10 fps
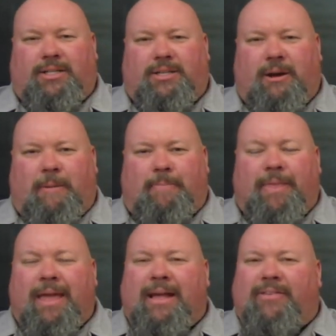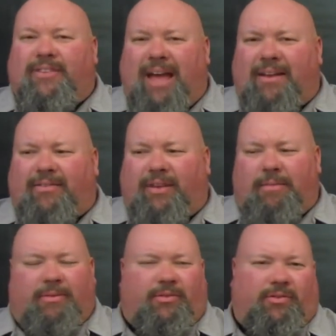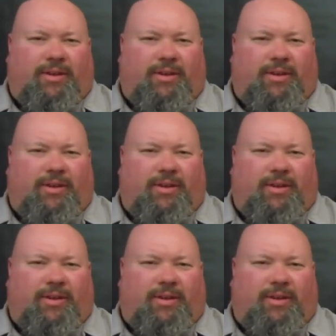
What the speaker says: So, sad to see Mr.